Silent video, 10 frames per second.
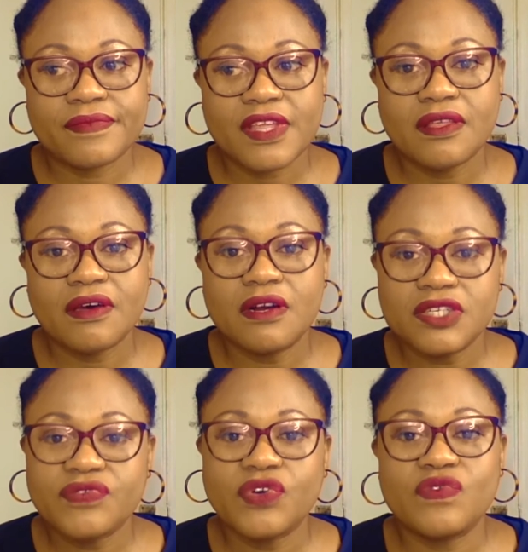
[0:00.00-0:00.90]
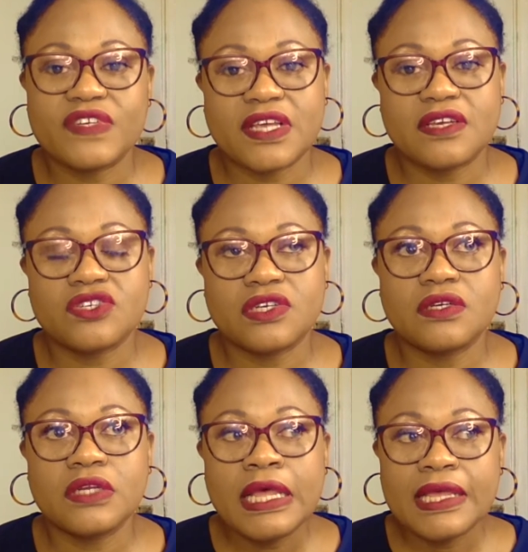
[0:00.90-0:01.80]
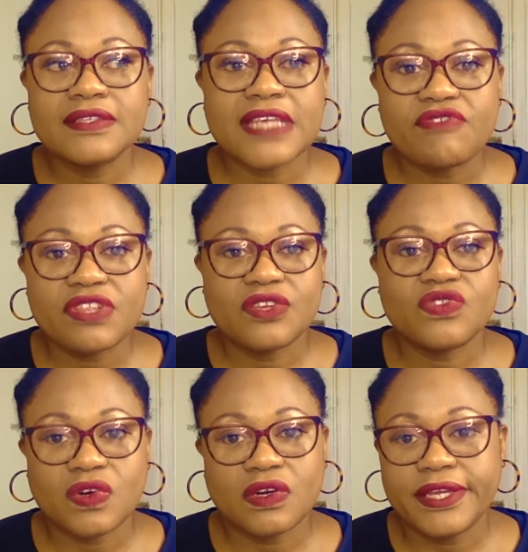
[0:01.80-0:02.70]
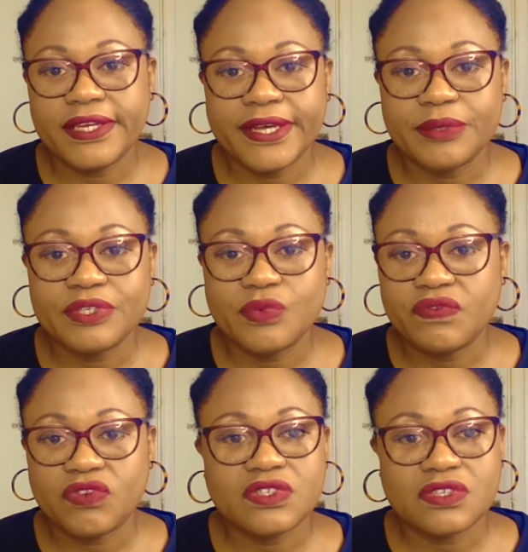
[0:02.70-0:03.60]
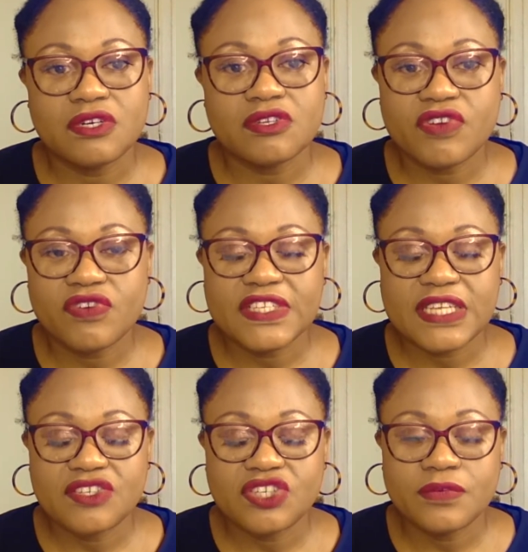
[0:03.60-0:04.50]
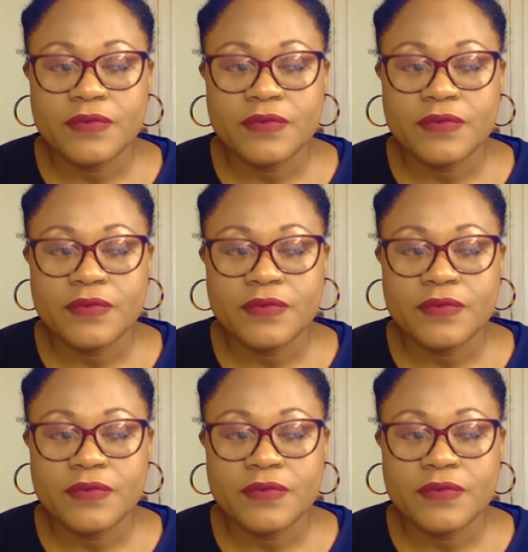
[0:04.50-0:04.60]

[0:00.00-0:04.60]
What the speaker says: the art of conversation because everything is online now, so we've lost the art of conversation.